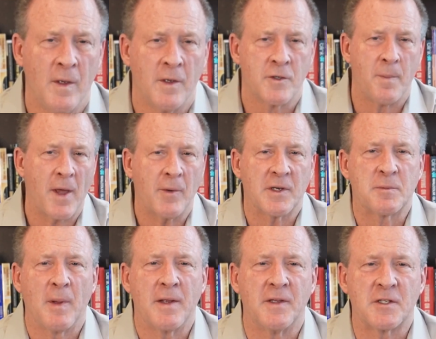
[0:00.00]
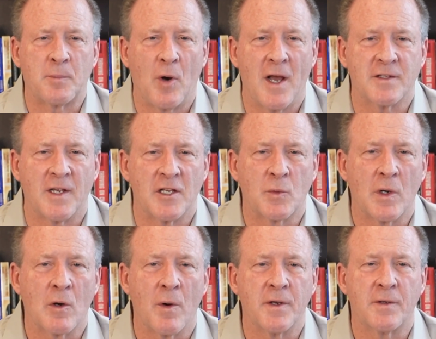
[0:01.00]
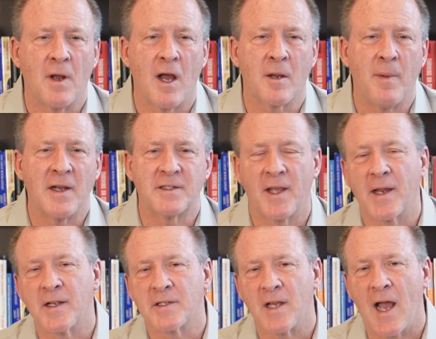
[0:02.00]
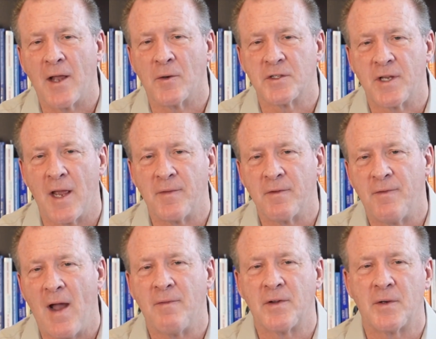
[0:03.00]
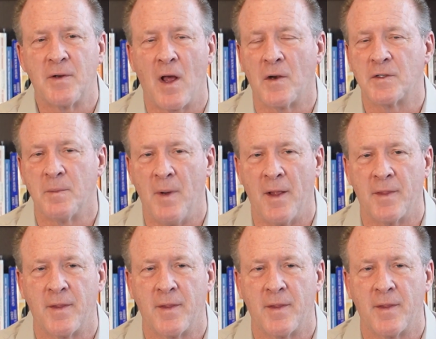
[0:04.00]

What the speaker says: To better explain this process, we're going to talk about setting aside or saving $500 a month.